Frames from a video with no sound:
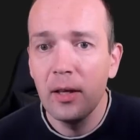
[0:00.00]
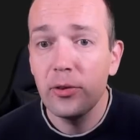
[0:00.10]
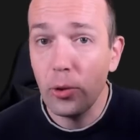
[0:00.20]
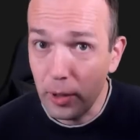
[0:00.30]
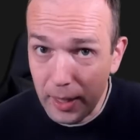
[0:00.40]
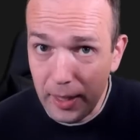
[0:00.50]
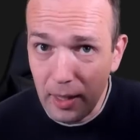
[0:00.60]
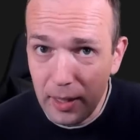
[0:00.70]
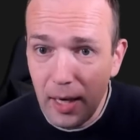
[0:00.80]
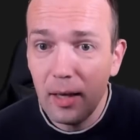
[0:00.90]
So the key
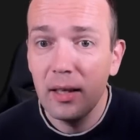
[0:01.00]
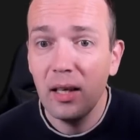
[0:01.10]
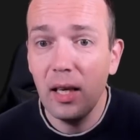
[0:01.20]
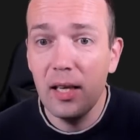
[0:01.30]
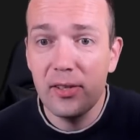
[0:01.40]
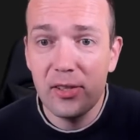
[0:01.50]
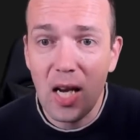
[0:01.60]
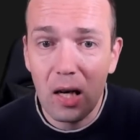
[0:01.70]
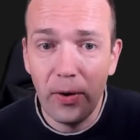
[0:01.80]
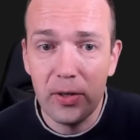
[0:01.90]
idea is
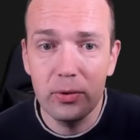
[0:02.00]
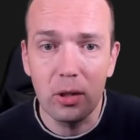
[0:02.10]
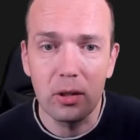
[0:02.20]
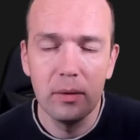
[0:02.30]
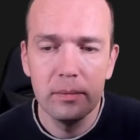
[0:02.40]
sacrifice the rook.